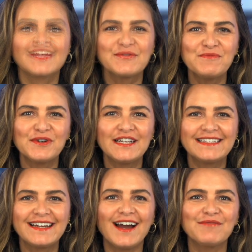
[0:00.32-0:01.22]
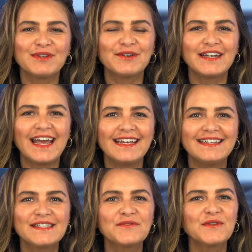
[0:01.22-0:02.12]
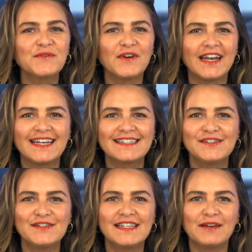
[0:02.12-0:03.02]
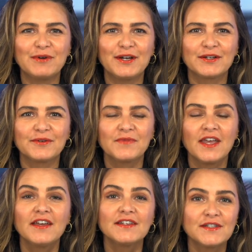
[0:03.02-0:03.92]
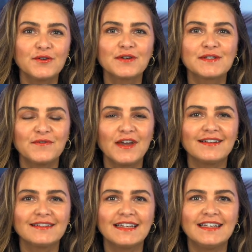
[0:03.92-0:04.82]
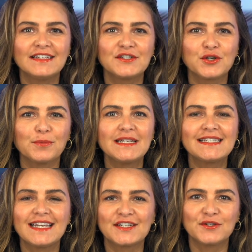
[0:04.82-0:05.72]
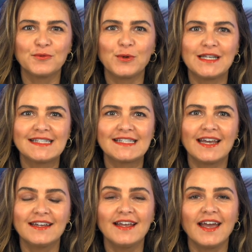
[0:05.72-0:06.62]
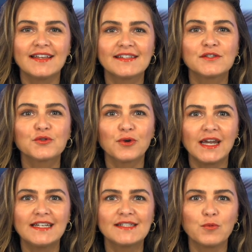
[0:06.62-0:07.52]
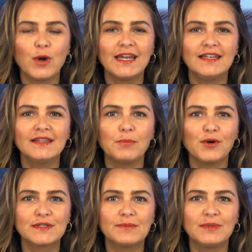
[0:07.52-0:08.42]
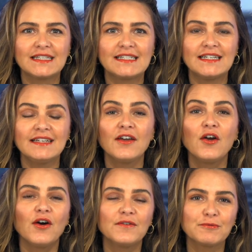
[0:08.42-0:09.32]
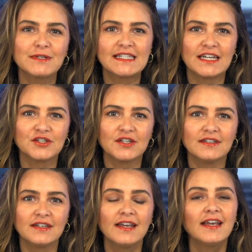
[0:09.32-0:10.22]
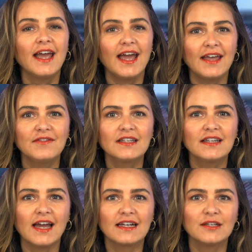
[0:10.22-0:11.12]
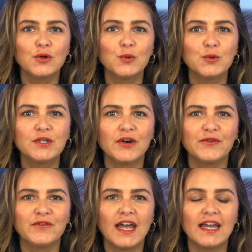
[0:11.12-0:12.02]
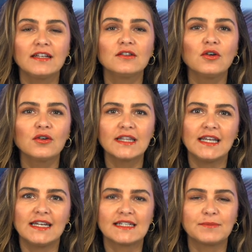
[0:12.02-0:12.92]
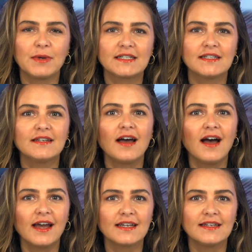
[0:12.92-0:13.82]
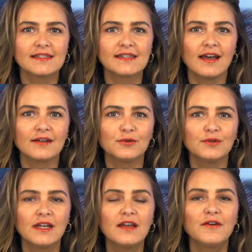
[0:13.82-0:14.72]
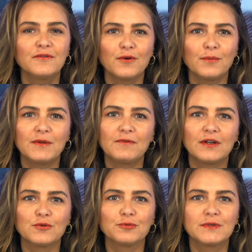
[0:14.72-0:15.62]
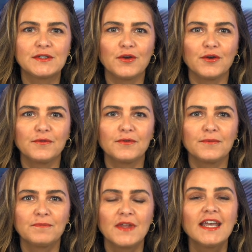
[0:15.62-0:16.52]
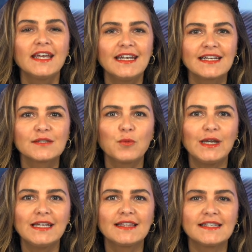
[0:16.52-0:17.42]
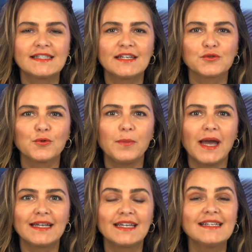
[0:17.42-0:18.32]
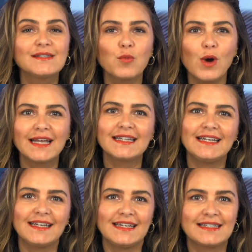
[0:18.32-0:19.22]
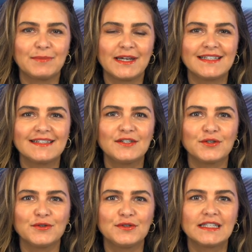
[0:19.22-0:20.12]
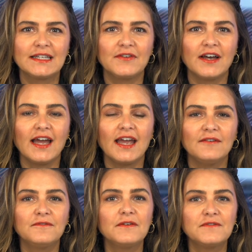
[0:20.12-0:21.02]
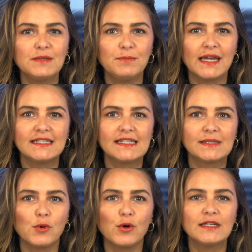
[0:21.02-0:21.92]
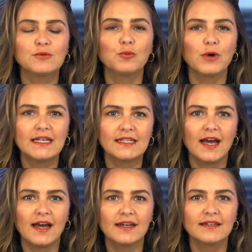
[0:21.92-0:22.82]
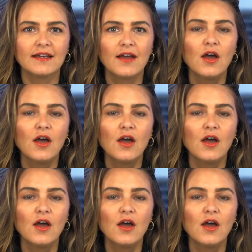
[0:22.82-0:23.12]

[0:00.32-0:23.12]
Good morning, I'm Lauren Hayes for the Finance News Network. Stocks fell in a choppy session Wednesday as traders weighed the possibility of a recession and the likelihood of a longer than expected hiking cycle from the Federal Reserve. Next week, the central bank is widely expected to deliver a 50 basis point rate hike.